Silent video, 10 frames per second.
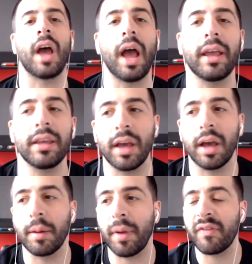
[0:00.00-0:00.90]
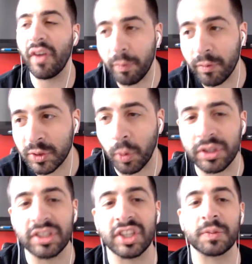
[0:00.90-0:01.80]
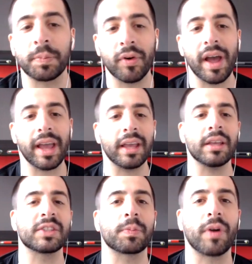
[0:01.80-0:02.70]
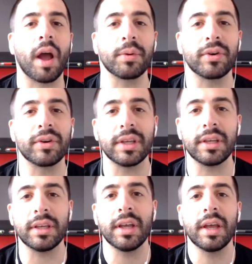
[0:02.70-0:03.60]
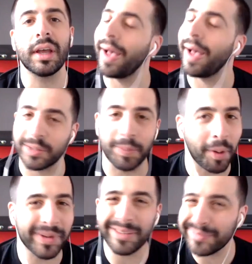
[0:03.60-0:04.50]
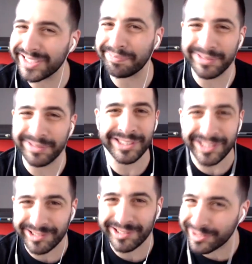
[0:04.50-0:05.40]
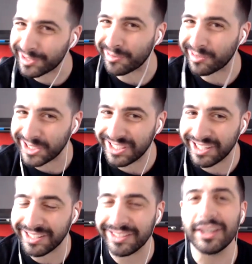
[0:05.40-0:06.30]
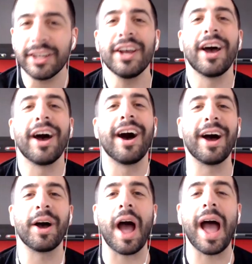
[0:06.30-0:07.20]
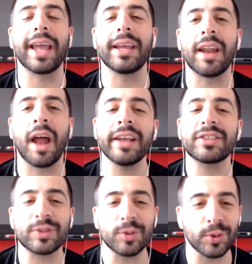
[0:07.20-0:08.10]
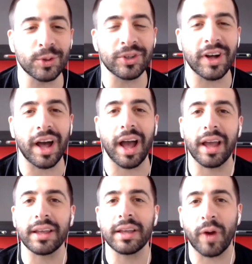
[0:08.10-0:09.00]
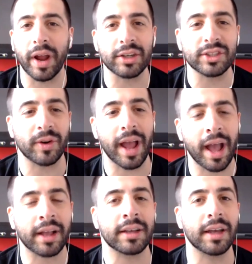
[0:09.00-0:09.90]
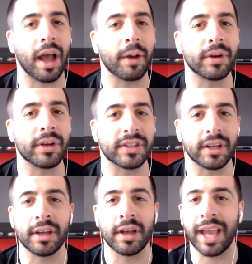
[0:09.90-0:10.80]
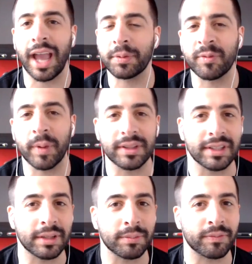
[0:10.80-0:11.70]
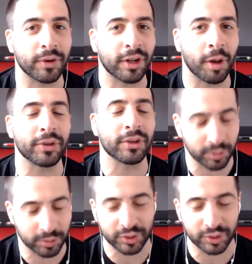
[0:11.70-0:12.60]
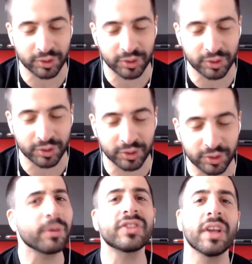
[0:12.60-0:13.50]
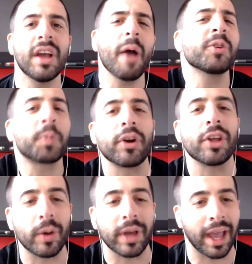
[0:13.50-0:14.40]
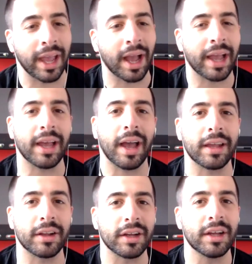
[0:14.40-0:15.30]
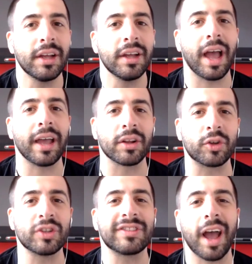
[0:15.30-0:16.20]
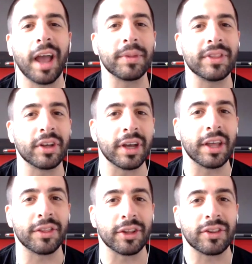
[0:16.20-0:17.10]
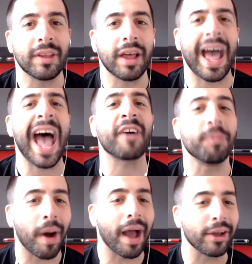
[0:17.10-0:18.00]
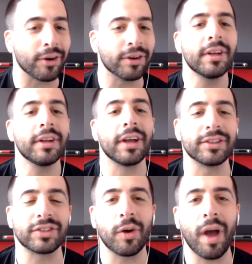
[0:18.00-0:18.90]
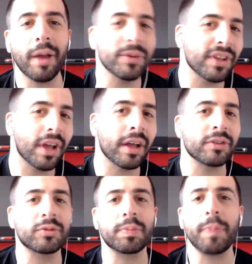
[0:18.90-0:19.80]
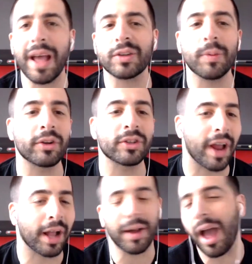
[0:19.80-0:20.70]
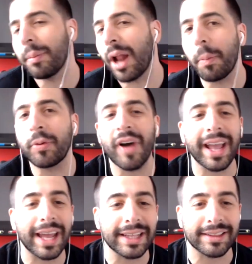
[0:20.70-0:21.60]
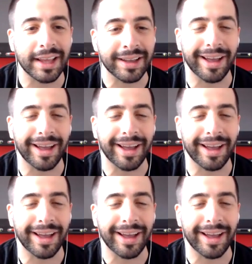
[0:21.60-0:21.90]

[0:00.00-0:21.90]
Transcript: My favorite sport to just play is probably basketball, but I'm not particularly great at it. In high school, I ran track. I was a captain of my team for a couple years, which is super cool. And I was pretty okay. I had a good time in the half mile. And so I was basketball and track. I mean, I'll play anything.